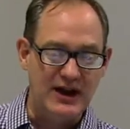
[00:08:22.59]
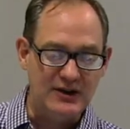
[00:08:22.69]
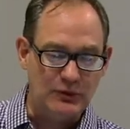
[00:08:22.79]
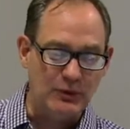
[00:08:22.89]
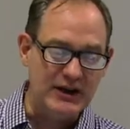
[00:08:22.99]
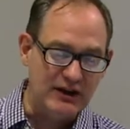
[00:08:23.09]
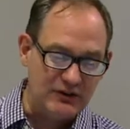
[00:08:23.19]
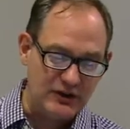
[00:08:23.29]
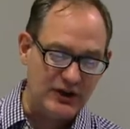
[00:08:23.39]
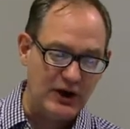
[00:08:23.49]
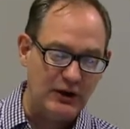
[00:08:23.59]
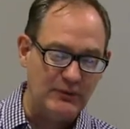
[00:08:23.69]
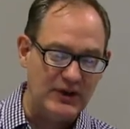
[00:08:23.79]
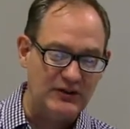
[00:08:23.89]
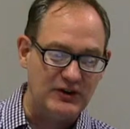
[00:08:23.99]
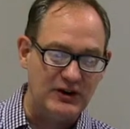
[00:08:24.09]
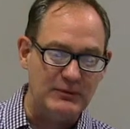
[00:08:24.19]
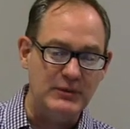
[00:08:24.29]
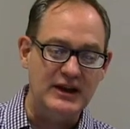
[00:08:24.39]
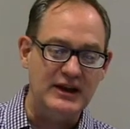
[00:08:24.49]
20 years ago, they started
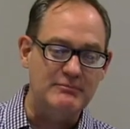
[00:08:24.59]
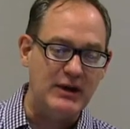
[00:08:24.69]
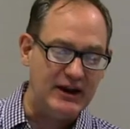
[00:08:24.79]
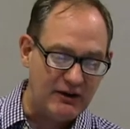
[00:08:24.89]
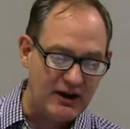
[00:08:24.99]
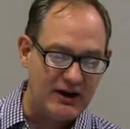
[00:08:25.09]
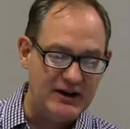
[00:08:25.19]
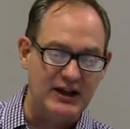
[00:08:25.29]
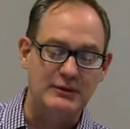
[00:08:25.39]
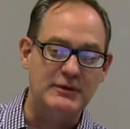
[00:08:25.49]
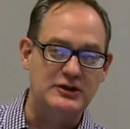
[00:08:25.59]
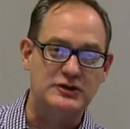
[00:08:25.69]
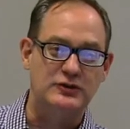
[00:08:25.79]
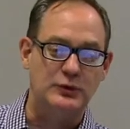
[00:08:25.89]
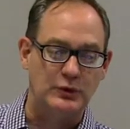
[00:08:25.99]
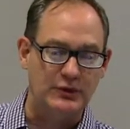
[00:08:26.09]
meeting at Betty Han Elementary School,